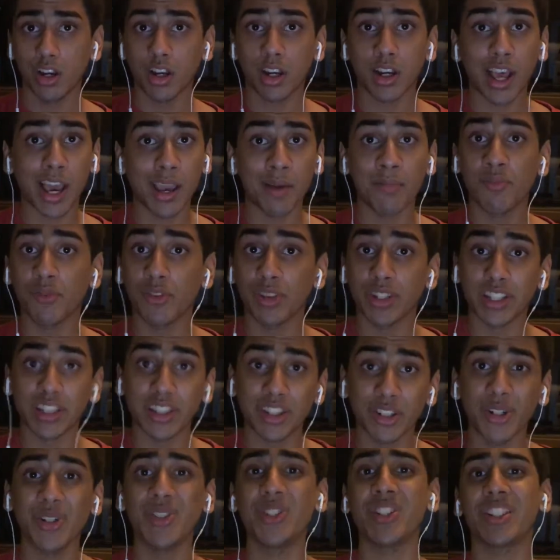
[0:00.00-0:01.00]
Time for the
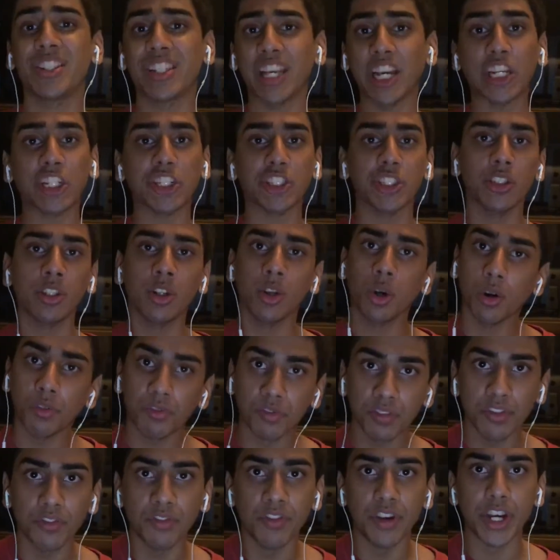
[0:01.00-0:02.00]
third section of
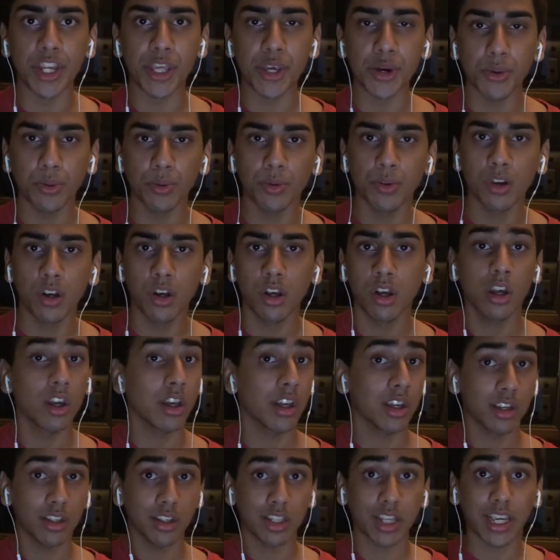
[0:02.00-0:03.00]
the video,
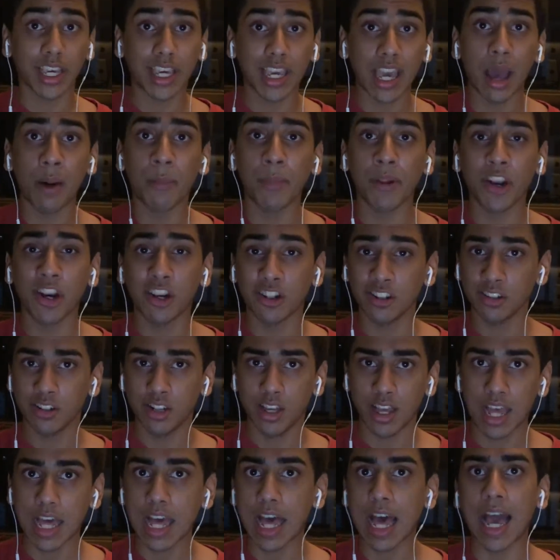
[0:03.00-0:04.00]
the camera
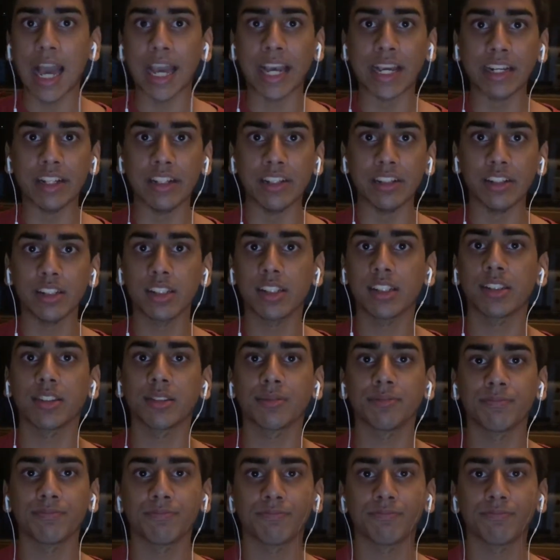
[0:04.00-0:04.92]
angles.